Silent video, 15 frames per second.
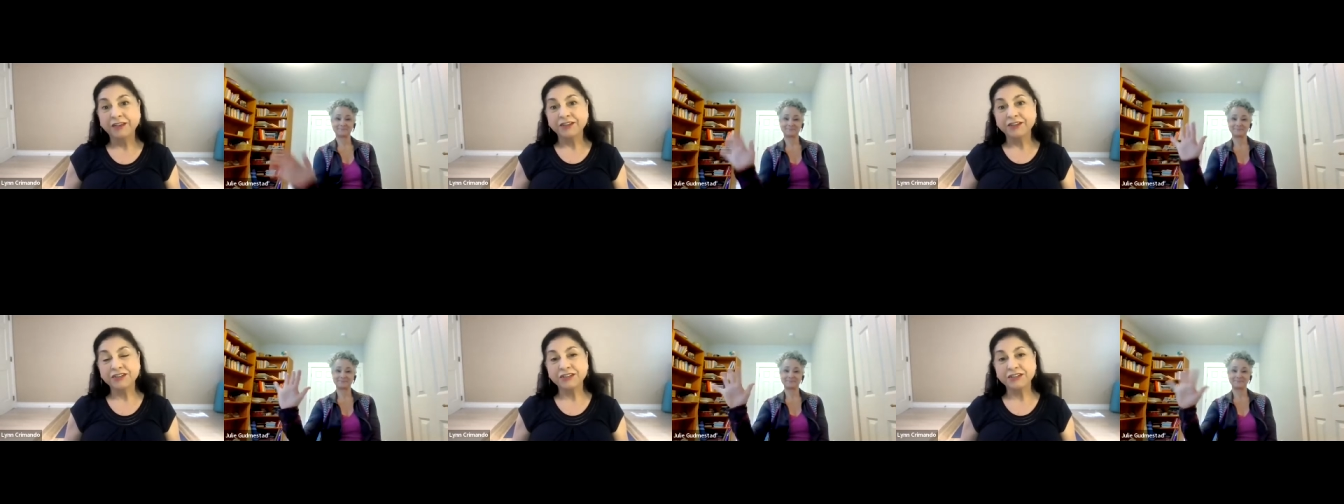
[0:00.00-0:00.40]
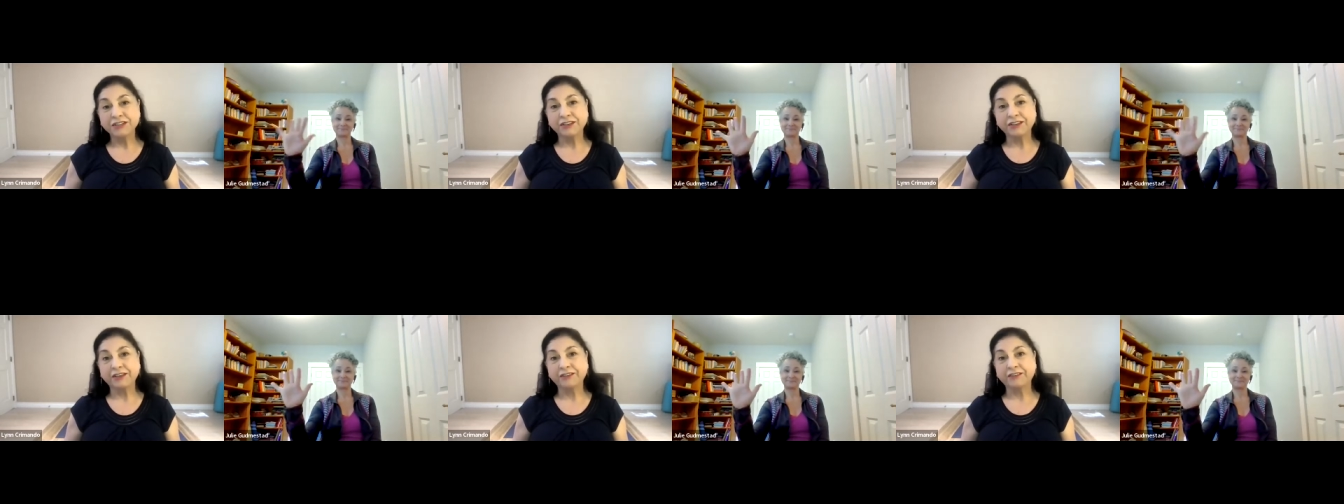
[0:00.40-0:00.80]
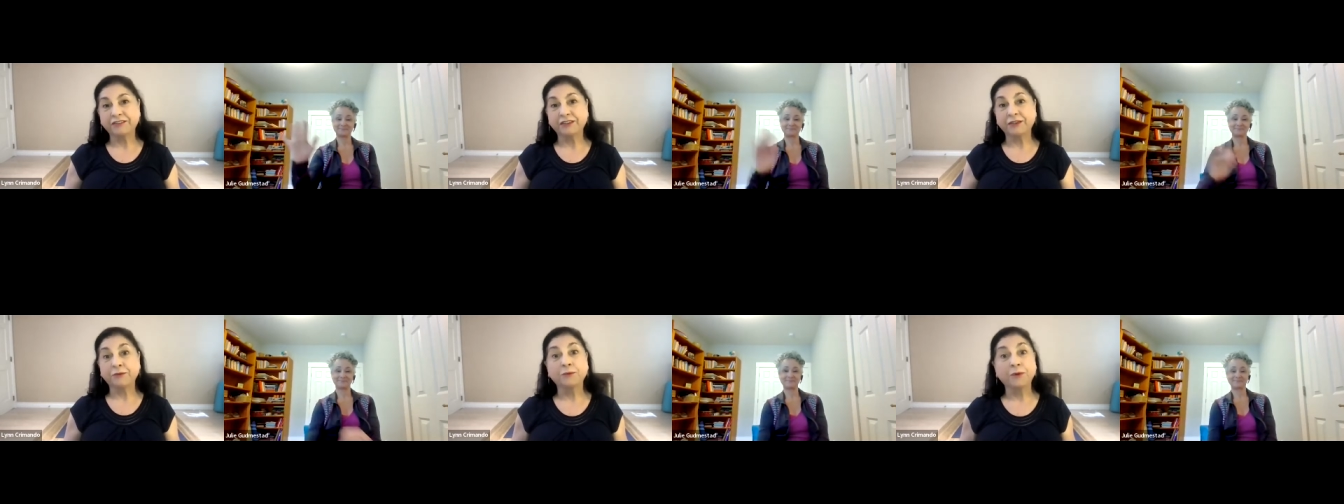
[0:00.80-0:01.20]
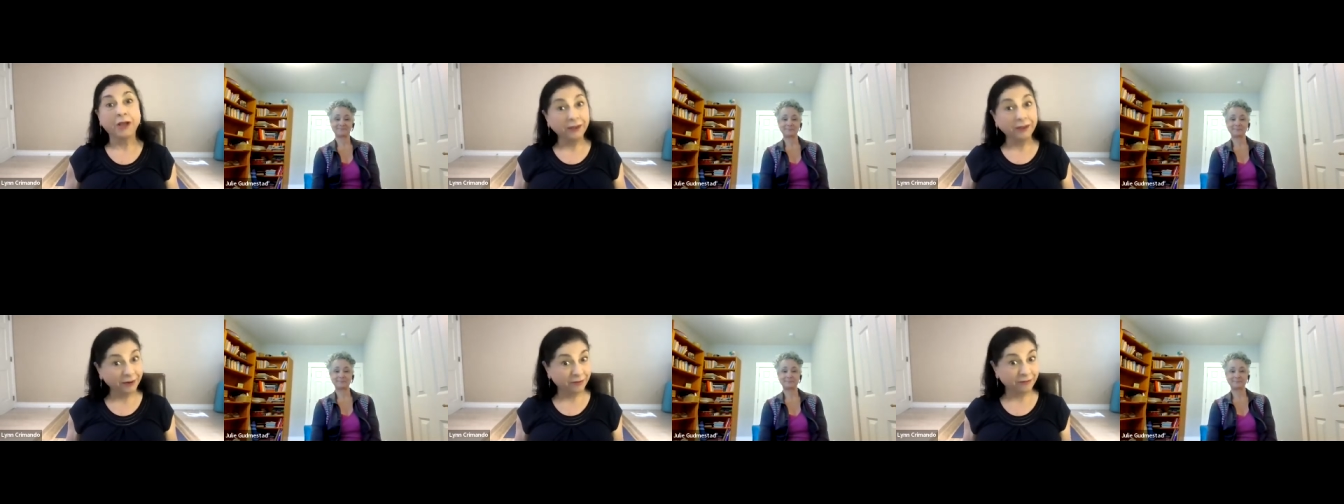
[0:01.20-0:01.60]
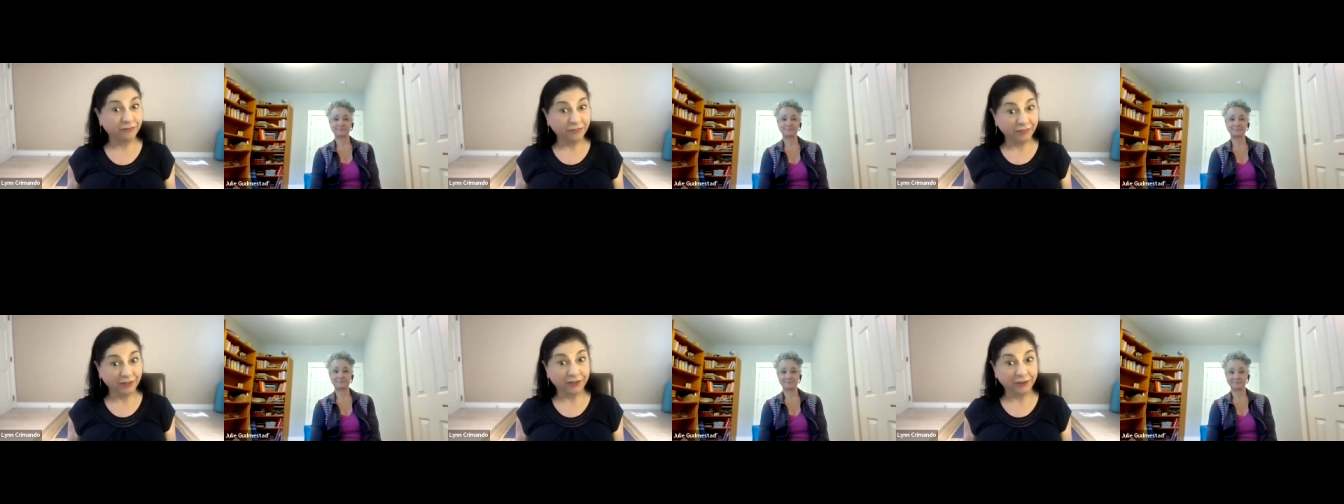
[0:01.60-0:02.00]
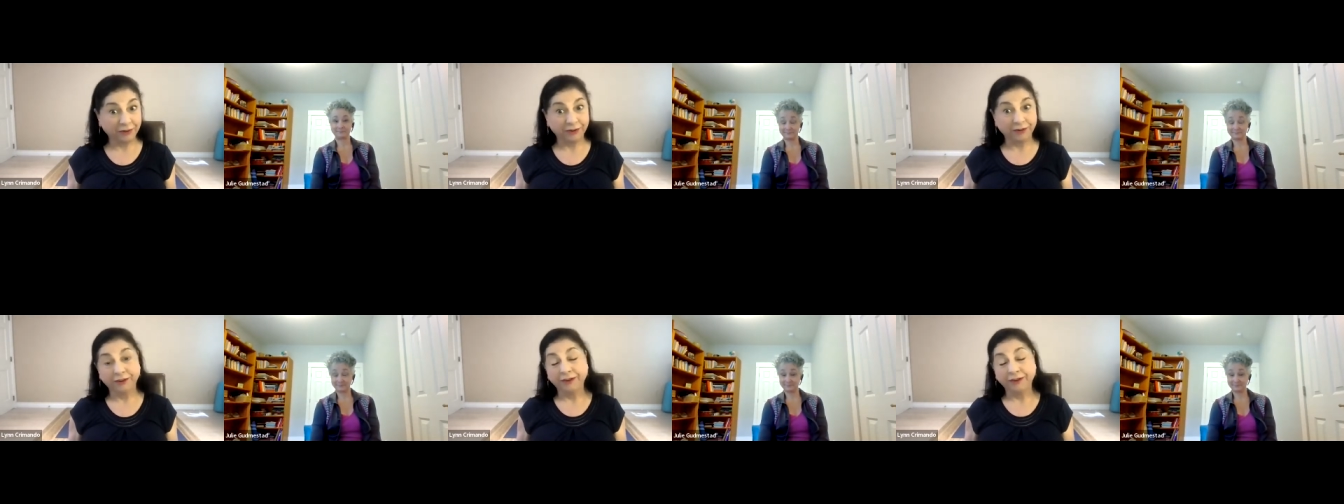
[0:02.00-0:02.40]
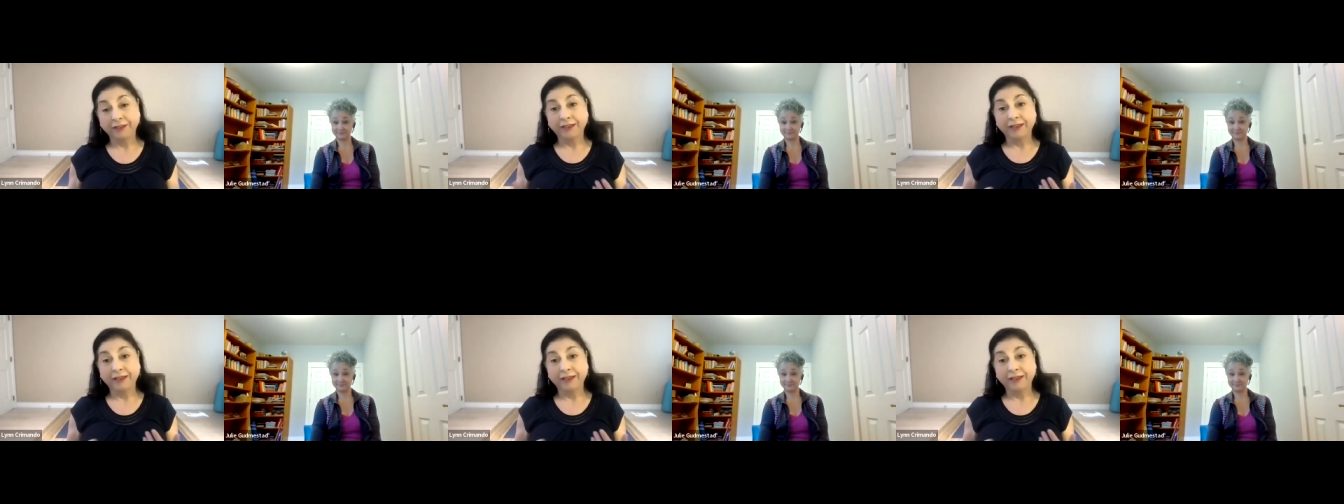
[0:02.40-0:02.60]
She is a well-known figure